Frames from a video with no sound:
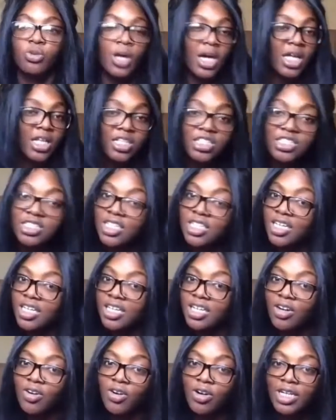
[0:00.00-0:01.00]
hella shade
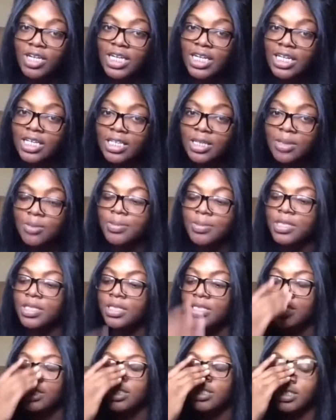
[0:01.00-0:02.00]
at R.Kelly
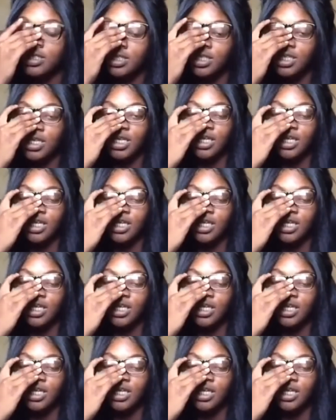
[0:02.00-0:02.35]
because,